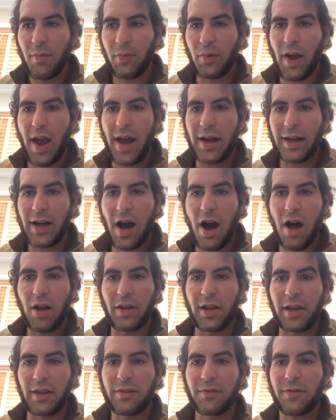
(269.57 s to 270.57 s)
Pratt and
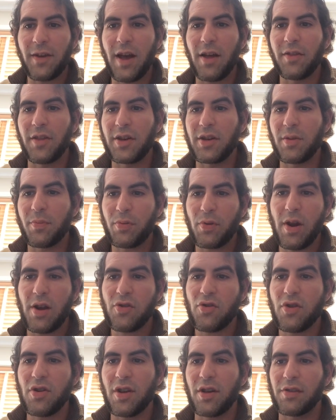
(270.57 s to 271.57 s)
colleagues found that
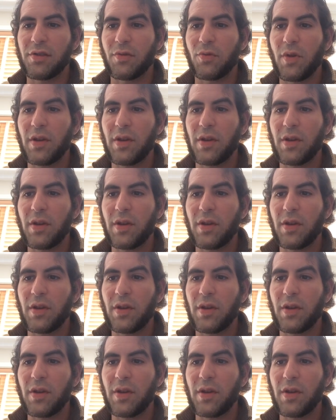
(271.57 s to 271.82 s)
depression is a